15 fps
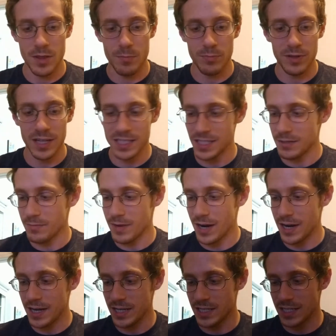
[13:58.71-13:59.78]
The plus and
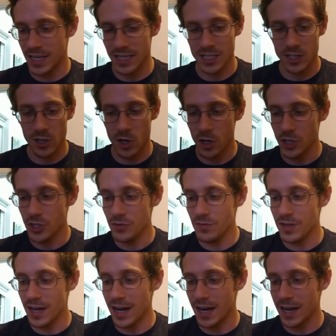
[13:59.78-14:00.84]
minus, as long as
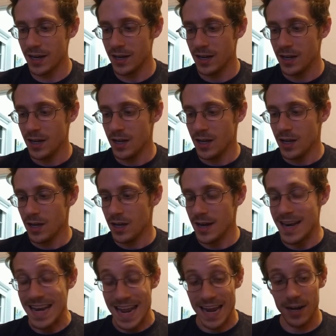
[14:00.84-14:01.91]
you've got
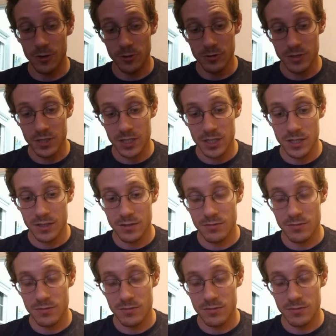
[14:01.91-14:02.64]
nails,